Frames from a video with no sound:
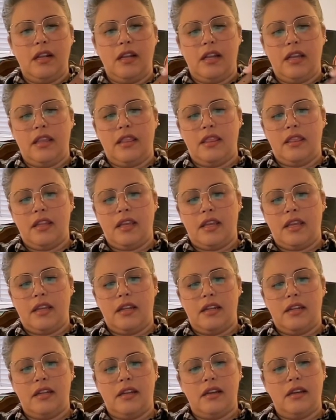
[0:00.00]
and
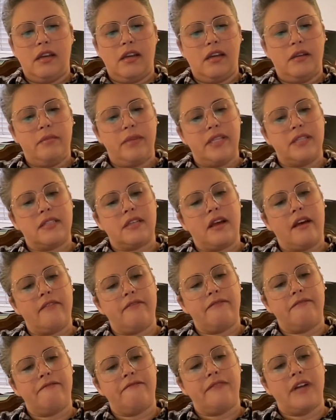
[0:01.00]
then it's got
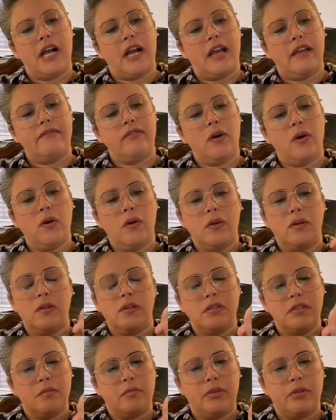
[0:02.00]
5 holes,